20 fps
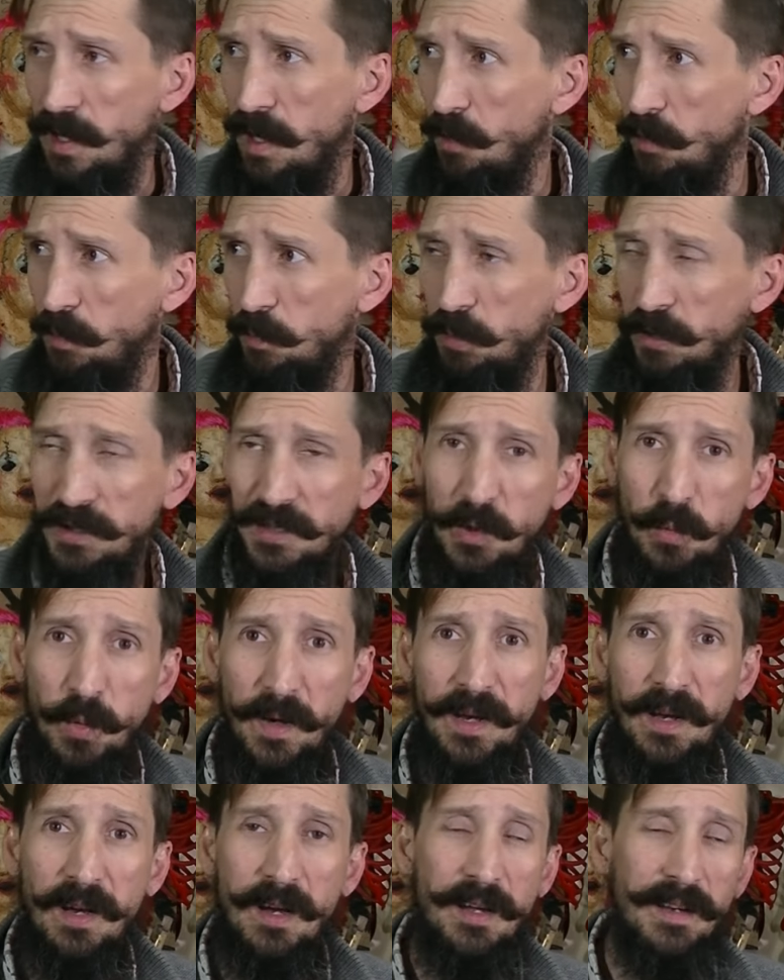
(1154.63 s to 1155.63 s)
I would put the
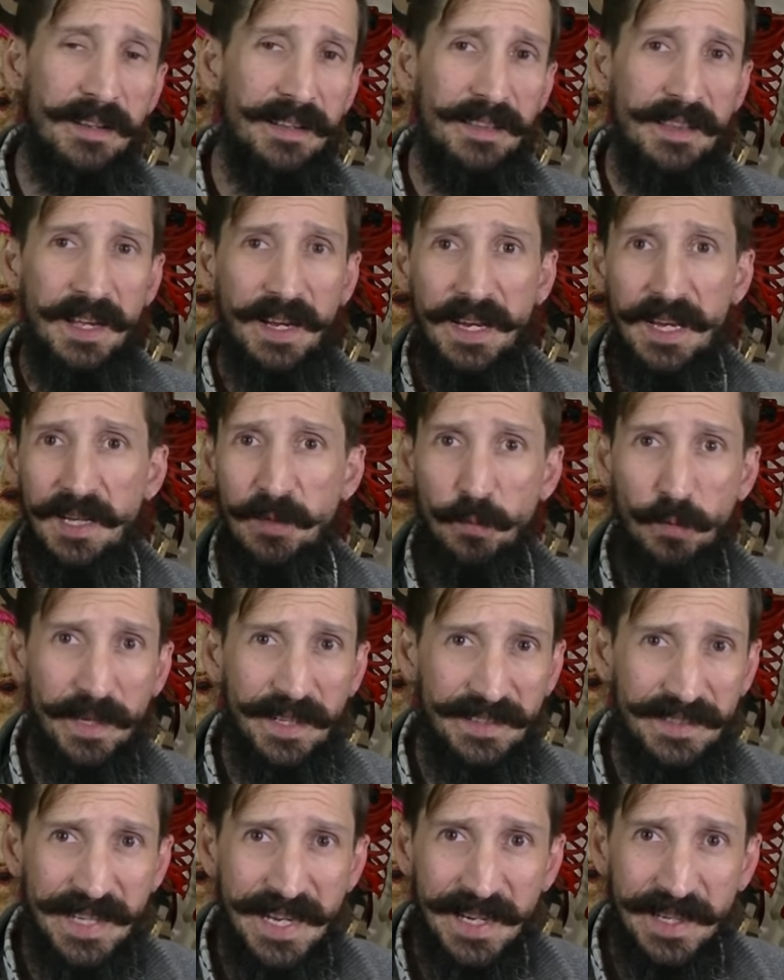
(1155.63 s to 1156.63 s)
wig on, the cat would
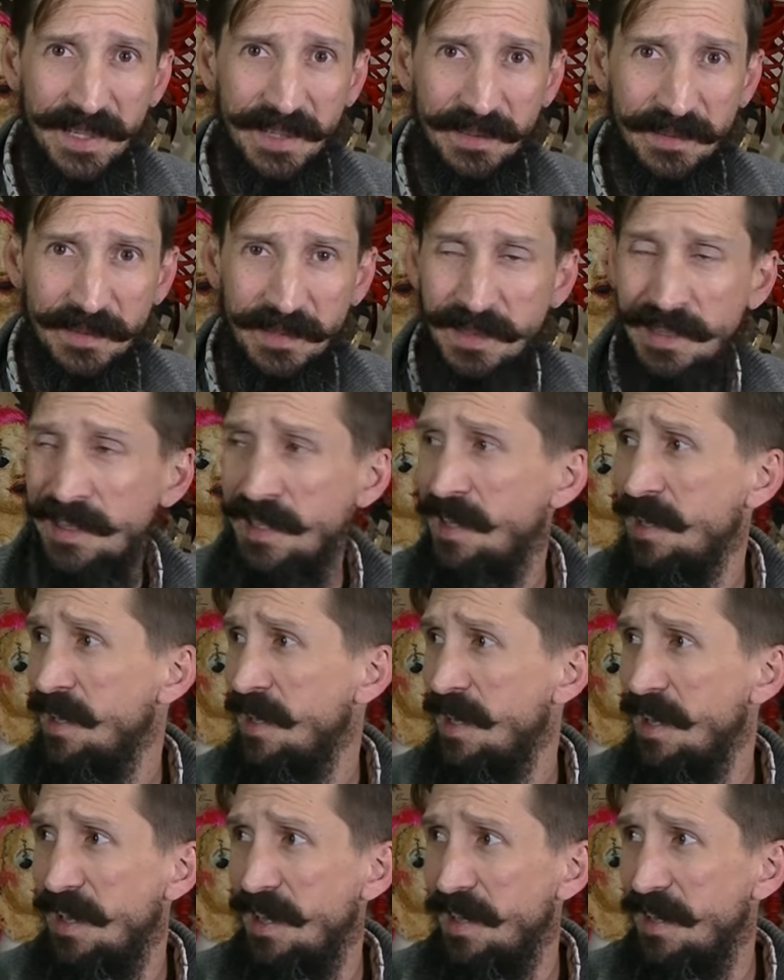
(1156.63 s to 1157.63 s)
attack it
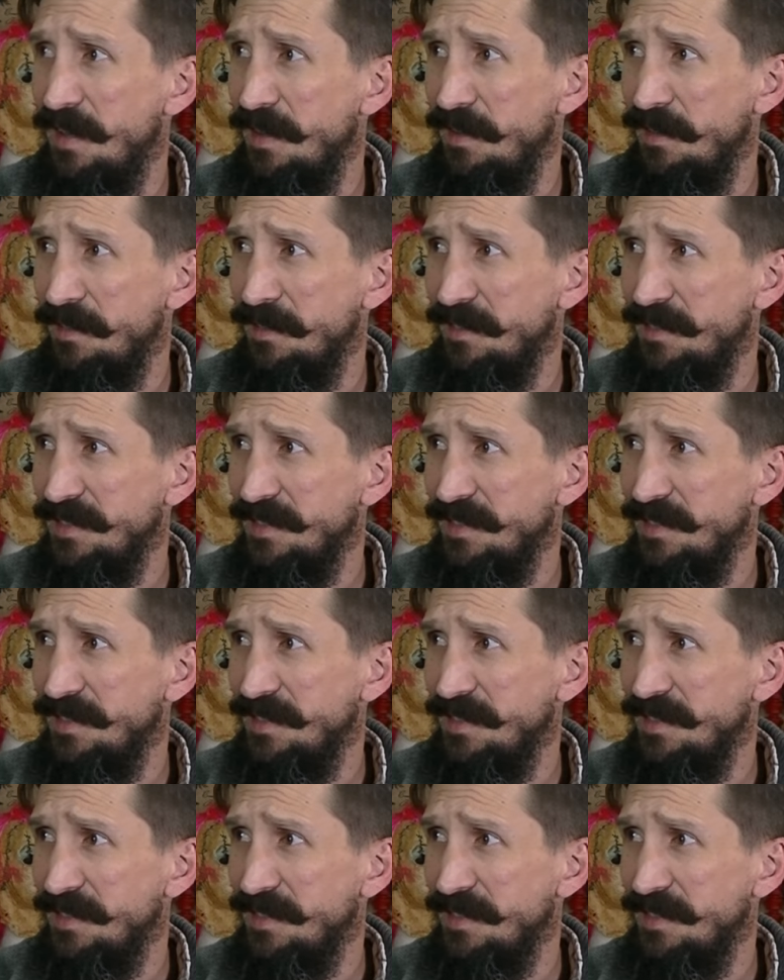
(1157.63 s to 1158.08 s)
10